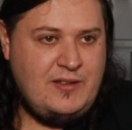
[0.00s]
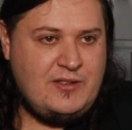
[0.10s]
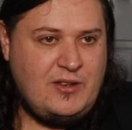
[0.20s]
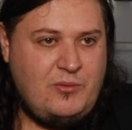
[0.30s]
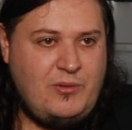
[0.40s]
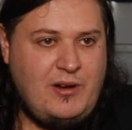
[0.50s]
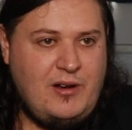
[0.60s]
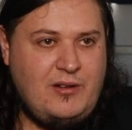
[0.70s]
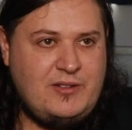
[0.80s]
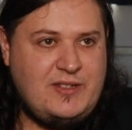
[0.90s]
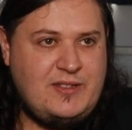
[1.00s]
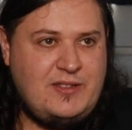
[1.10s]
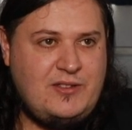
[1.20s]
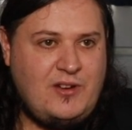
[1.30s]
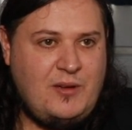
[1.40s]
So, whoa, it's a
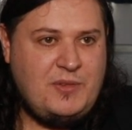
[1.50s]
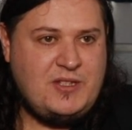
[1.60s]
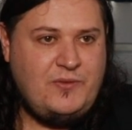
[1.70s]
timeless